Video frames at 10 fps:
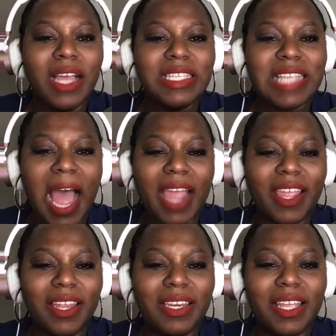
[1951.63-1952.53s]

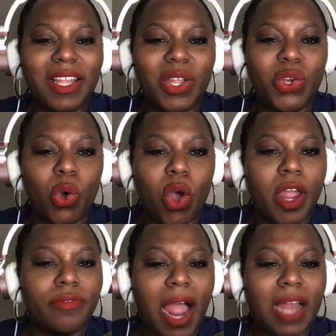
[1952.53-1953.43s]
Zion,
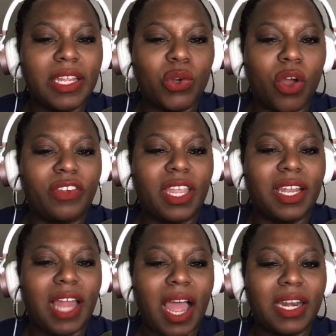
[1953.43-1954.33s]
Illinois, Raleigh, North
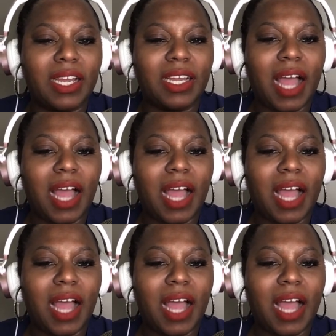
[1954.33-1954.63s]
Carolina.